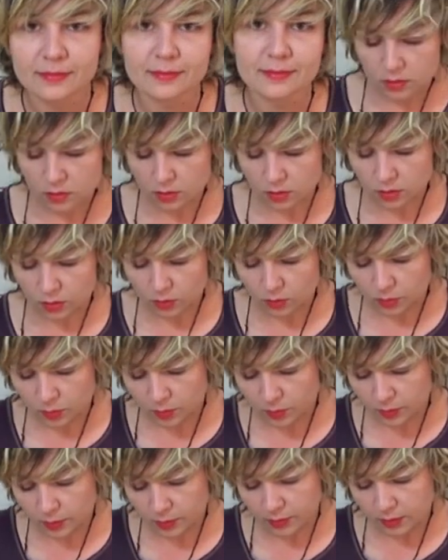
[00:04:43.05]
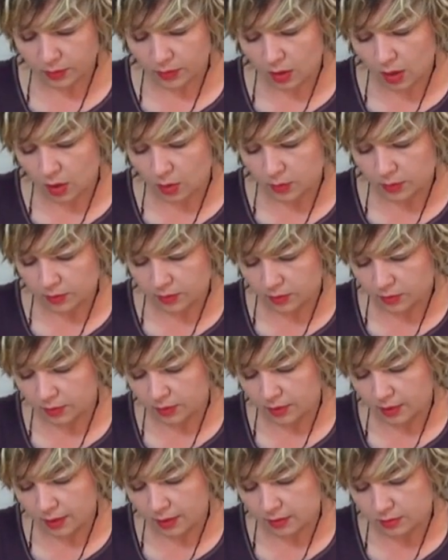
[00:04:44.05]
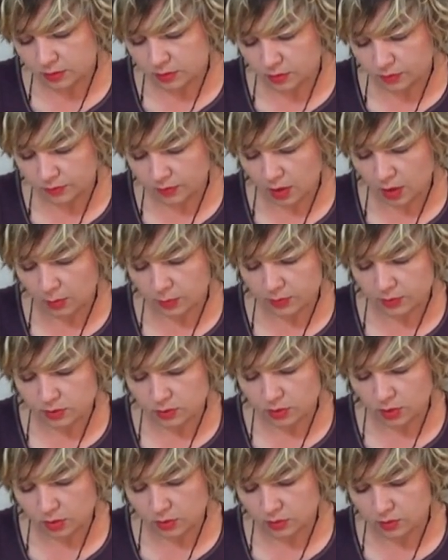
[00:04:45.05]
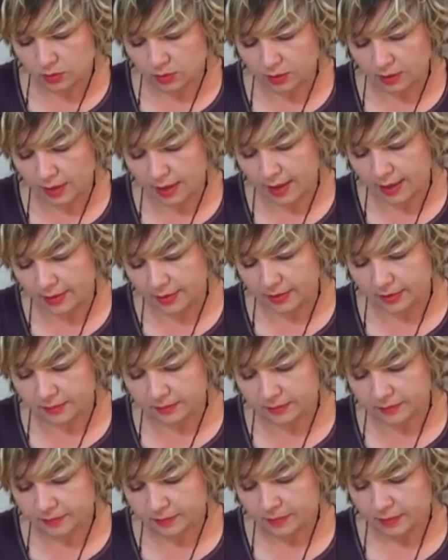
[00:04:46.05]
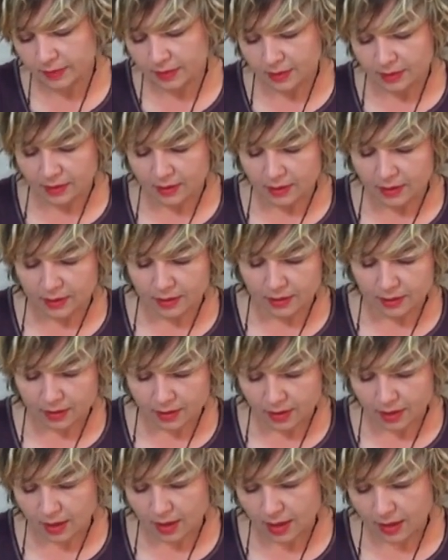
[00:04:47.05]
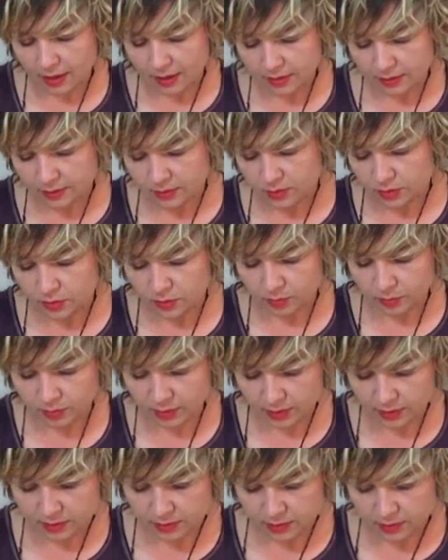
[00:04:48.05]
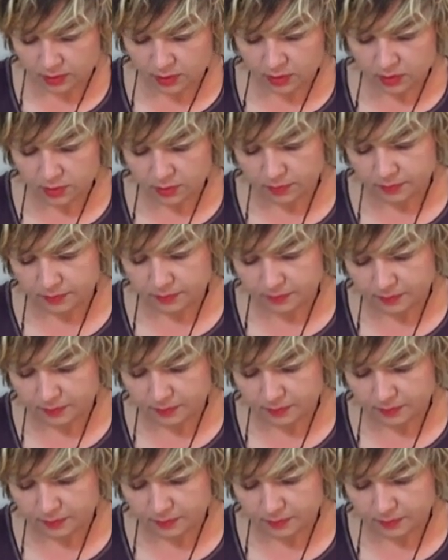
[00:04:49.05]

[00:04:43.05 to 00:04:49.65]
So bring our ingredients of our sauce together and mix it.